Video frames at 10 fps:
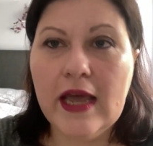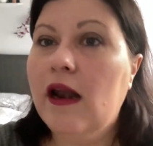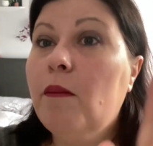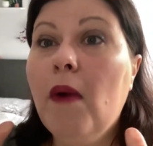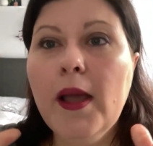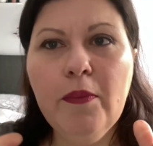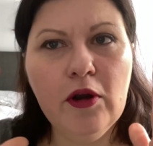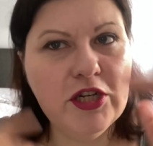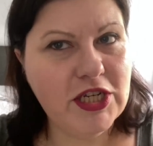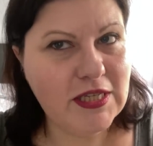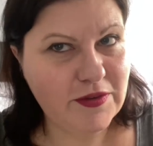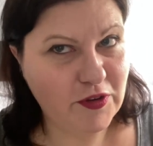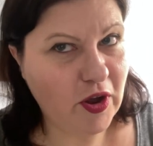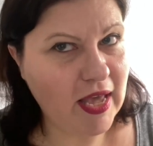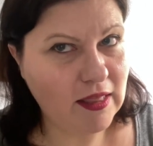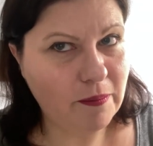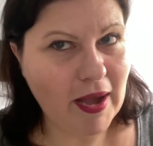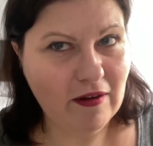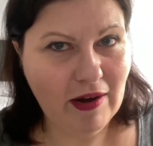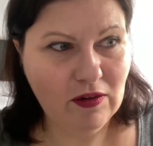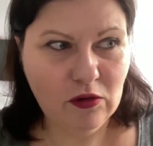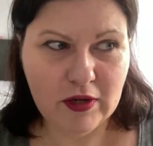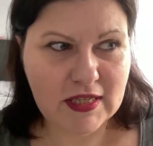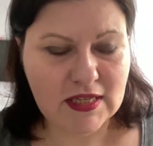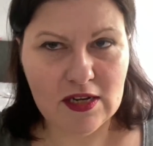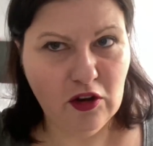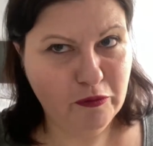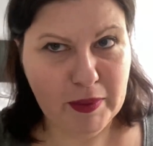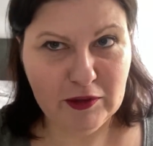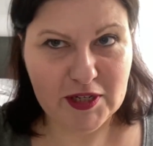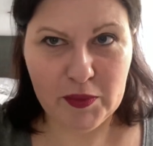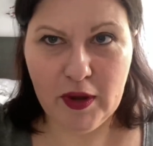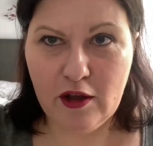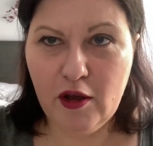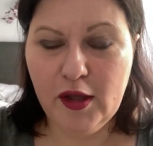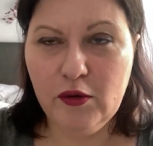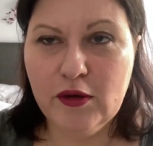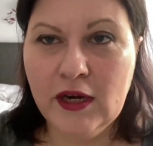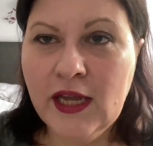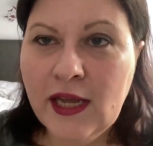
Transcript: and my apologies if you're getting the background noise, there's a lot of building work going on